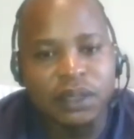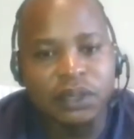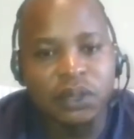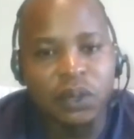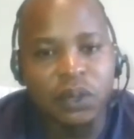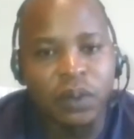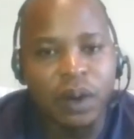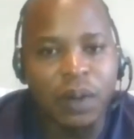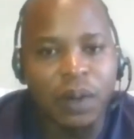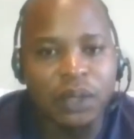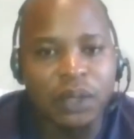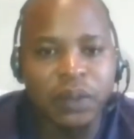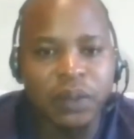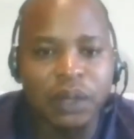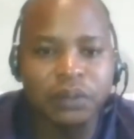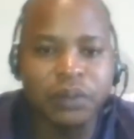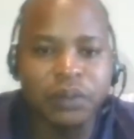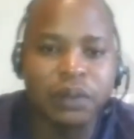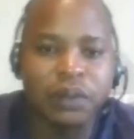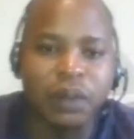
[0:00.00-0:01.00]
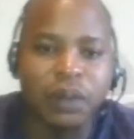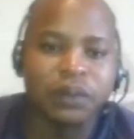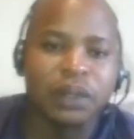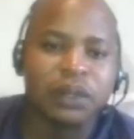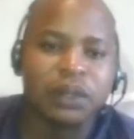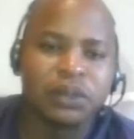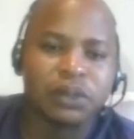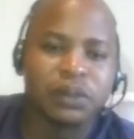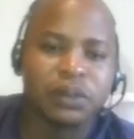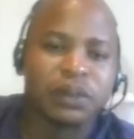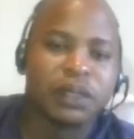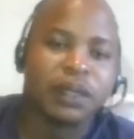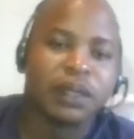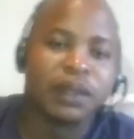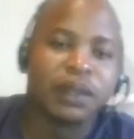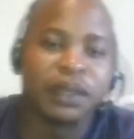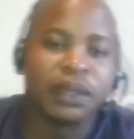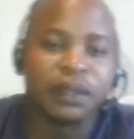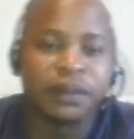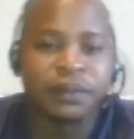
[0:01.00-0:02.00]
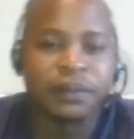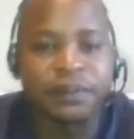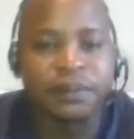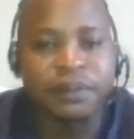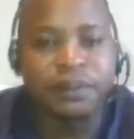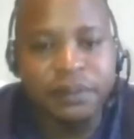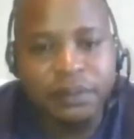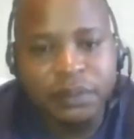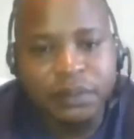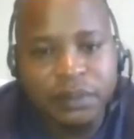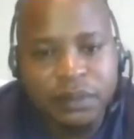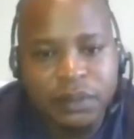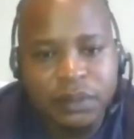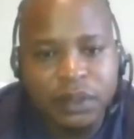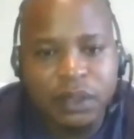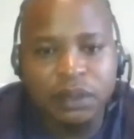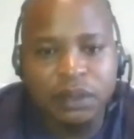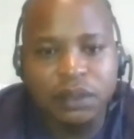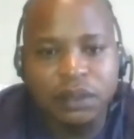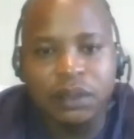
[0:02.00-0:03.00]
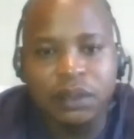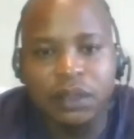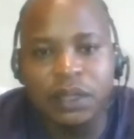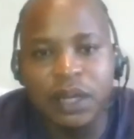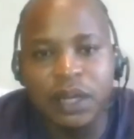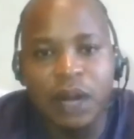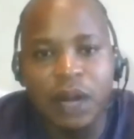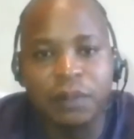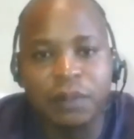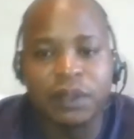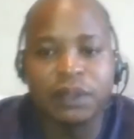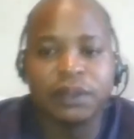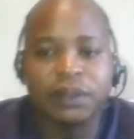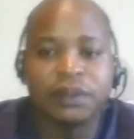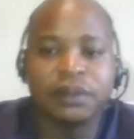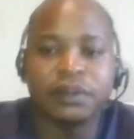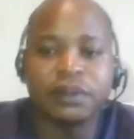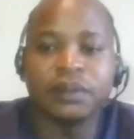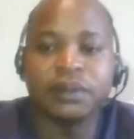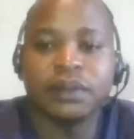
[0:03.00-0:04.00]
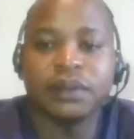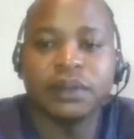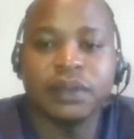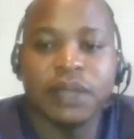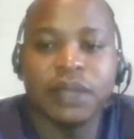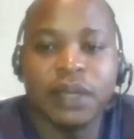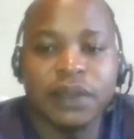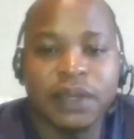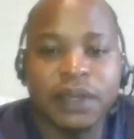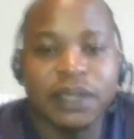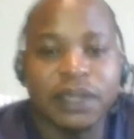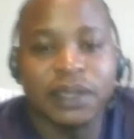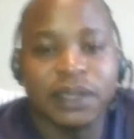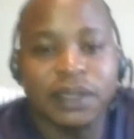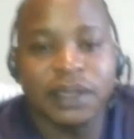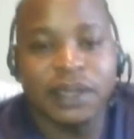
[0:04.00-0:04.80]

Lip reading: So what were you doing in the drama? I think.